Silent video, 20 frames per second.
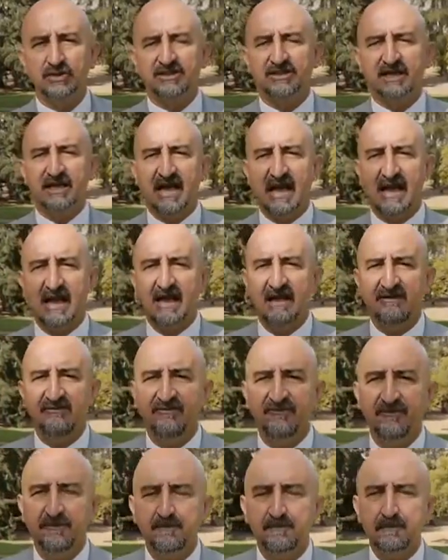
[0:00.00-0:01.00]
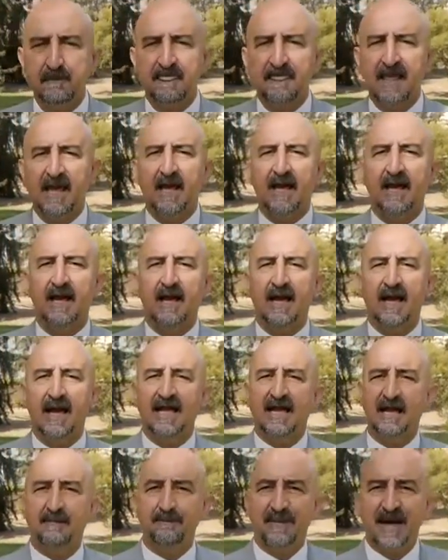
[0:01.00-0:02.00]
that they have a
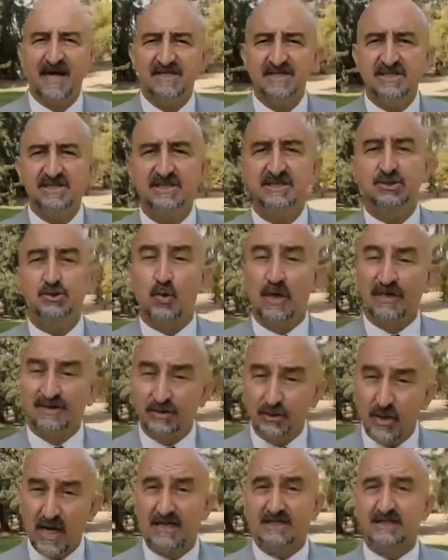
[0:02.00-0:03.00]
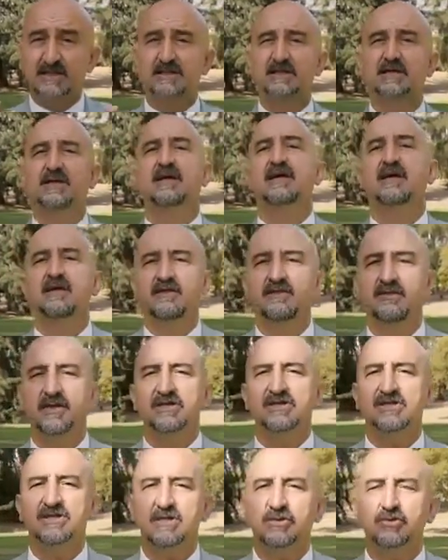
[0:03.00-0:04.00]
capacity to attract
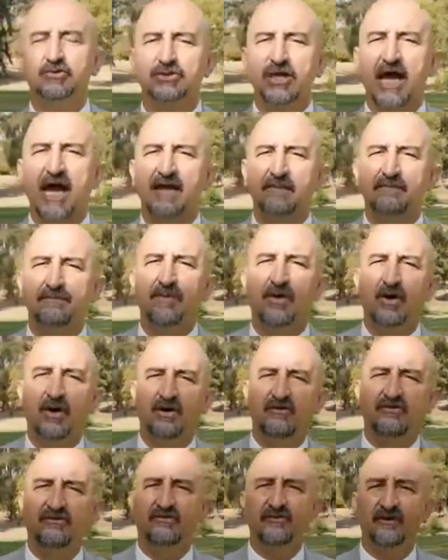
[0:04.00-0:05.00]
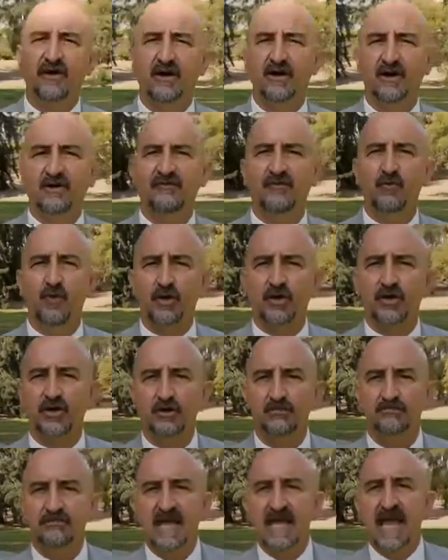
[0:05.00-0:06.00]
this new type of
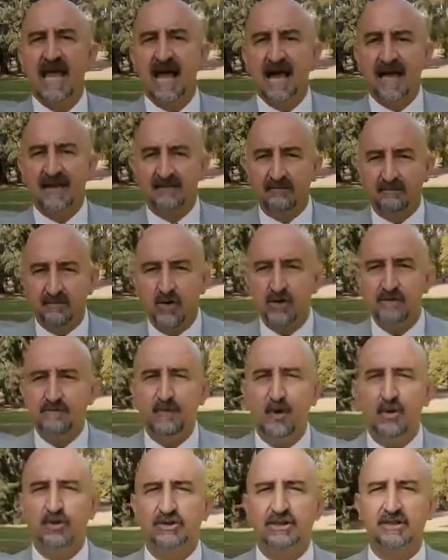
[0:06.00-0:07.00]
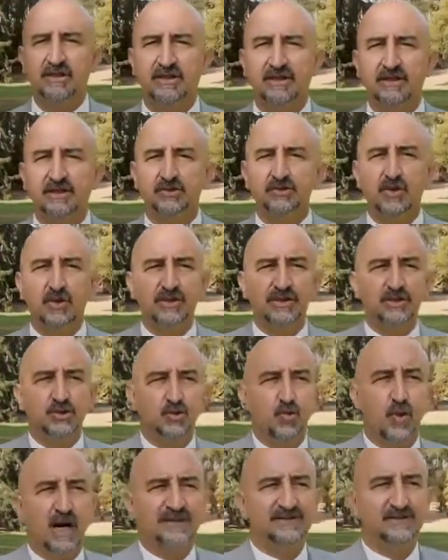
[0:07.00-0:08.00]
worker, and more importantly, not only
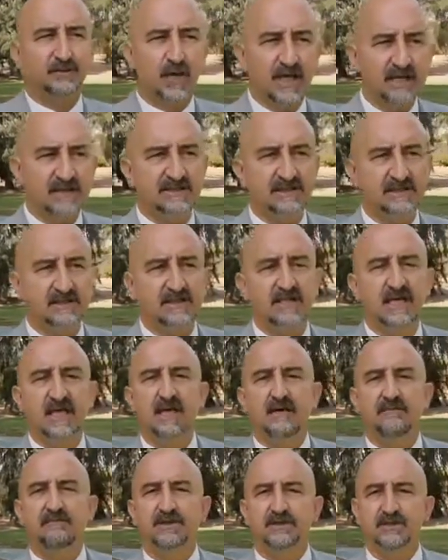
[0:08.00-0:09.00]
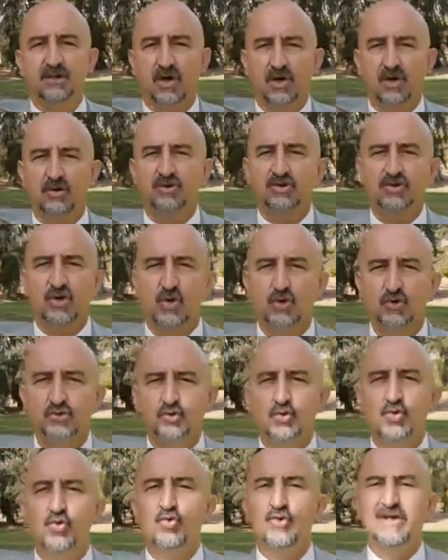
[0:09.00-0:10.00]
to attract it, but also
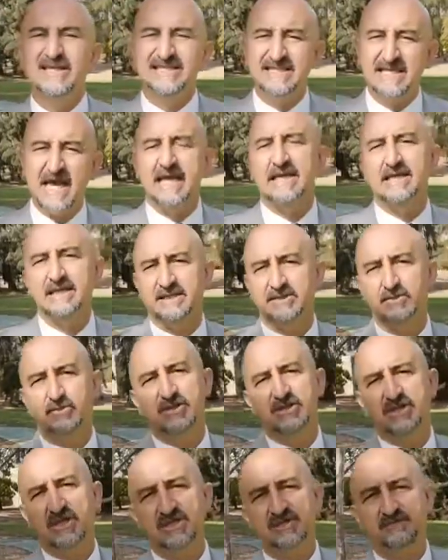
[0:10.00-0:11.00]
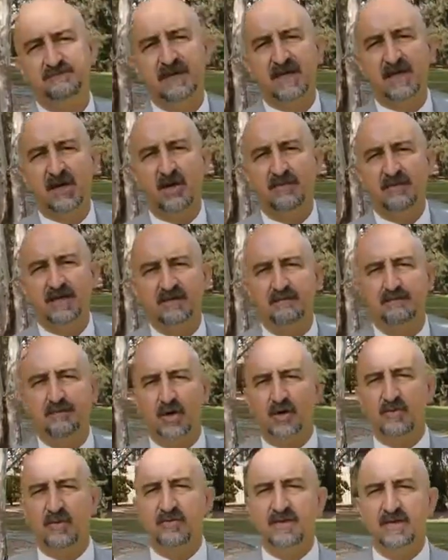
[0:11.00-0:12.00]
to retain it, which is becoming
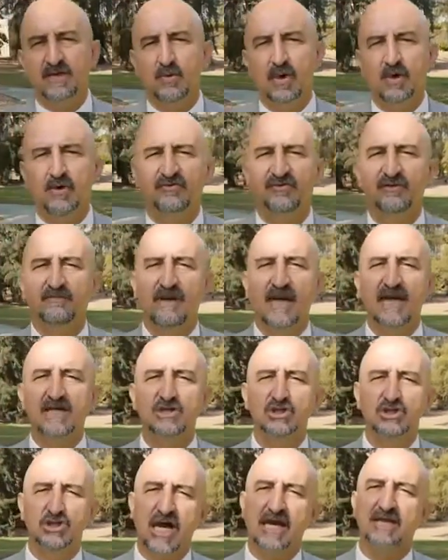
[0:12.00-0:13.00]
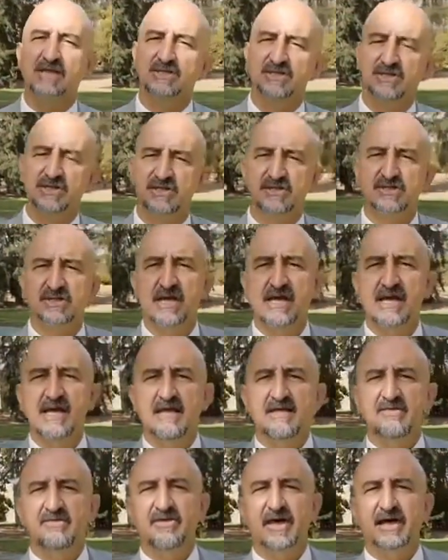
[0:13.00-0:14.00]
probably one of the main challenges
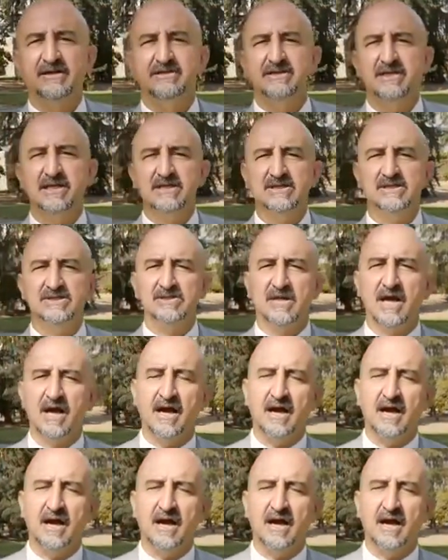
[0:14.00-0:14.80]
that these